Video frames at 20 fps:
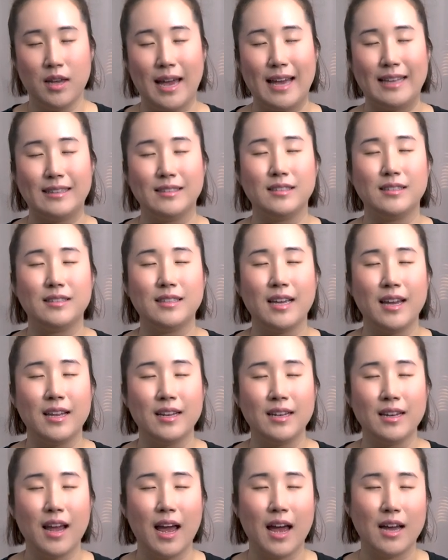And
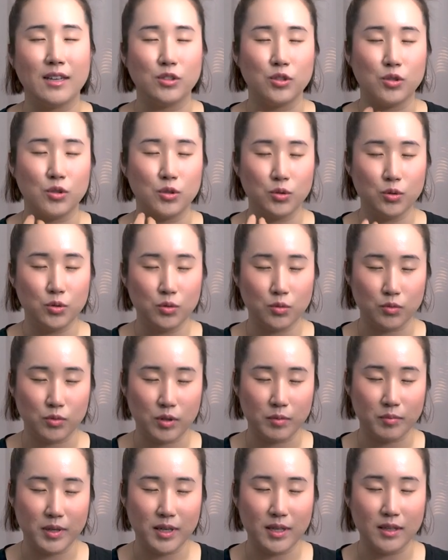send, as you
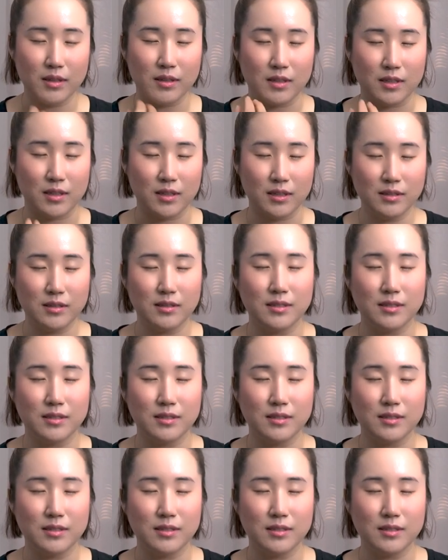repeat this,